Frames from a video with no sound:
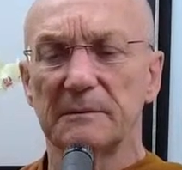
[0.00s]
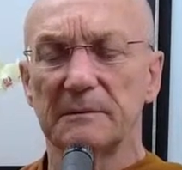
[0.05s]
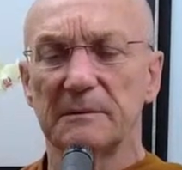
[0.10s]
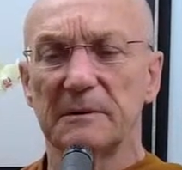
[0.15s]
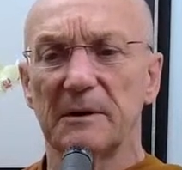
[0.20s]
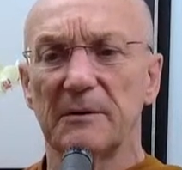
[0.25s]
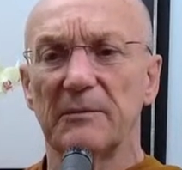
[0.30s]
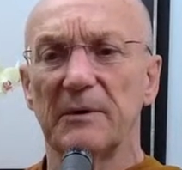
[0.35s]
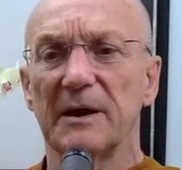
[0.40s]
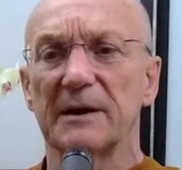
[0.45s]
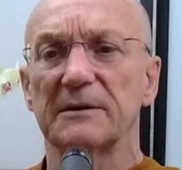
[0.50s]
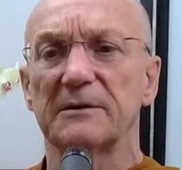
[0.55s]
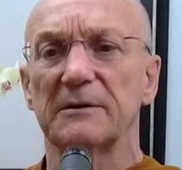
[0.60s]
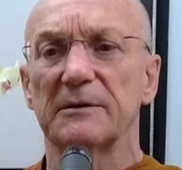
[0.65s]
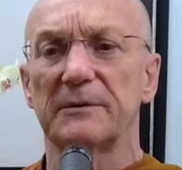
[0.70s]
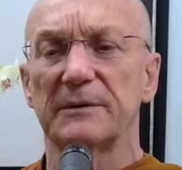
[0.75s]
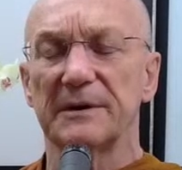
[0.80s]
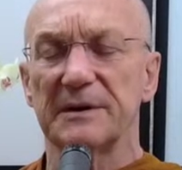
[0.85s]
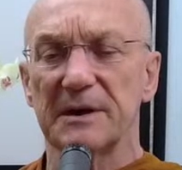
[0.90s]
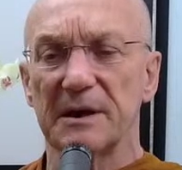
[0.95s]
direct
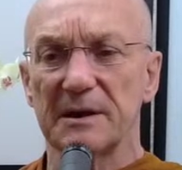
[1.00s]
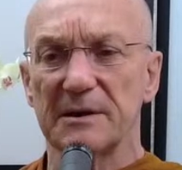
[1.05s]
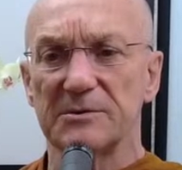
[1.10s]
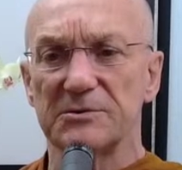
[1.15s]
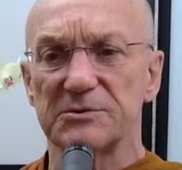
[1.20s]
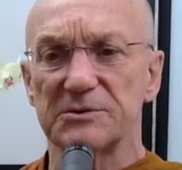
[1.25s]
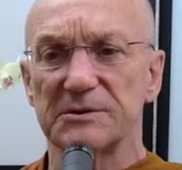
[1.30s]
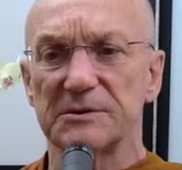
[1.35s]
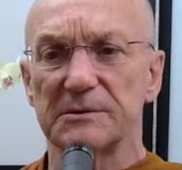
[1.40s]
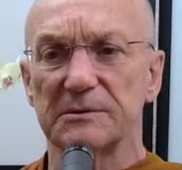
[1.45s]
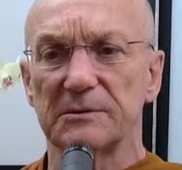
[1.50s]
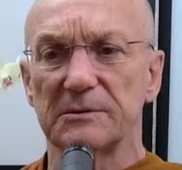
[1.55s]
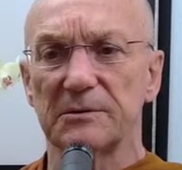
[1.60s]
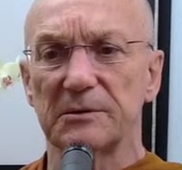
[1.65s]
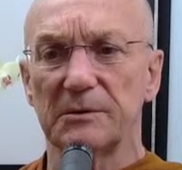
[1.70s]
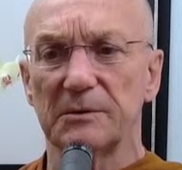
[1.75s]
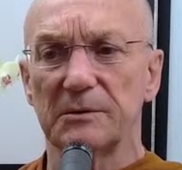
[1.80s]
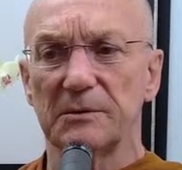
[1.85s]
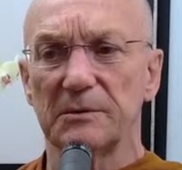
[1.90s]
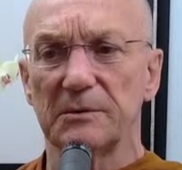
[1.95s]
our attention
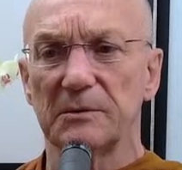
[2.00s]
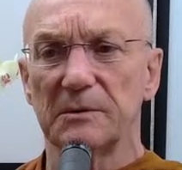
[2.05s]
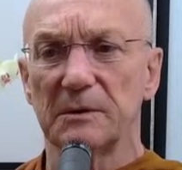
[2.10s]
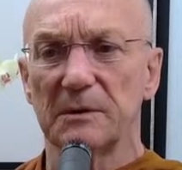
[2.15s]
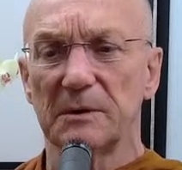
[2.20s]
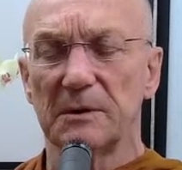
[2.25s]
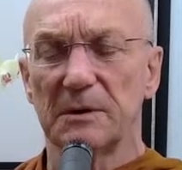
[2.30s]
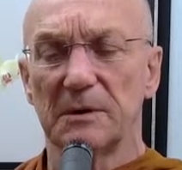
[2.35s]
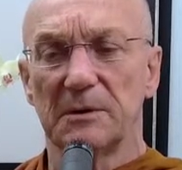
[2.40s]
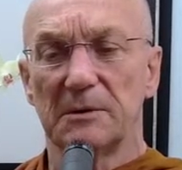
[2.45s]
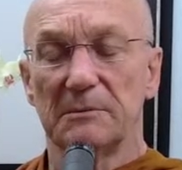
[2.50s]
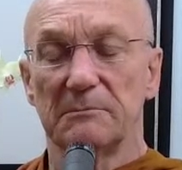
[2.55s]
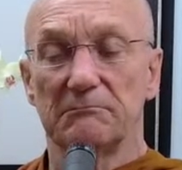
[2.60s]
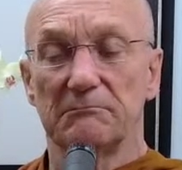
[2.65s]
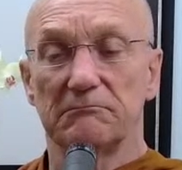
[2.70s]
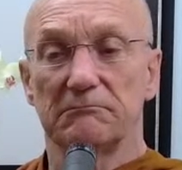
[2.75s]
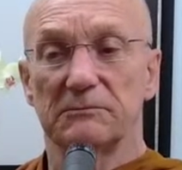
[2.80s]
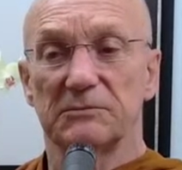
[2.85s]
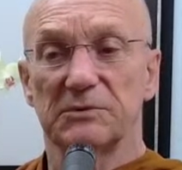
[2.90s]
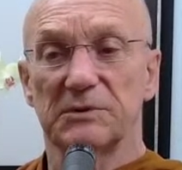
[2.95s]
to,
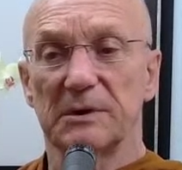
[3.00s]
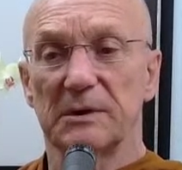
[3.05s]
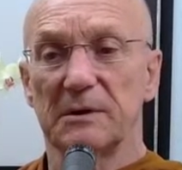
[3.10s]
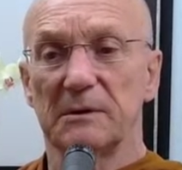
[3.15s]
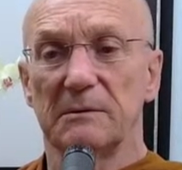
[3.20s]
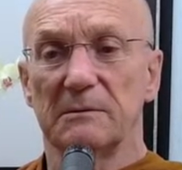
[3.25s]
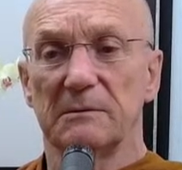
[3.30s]
say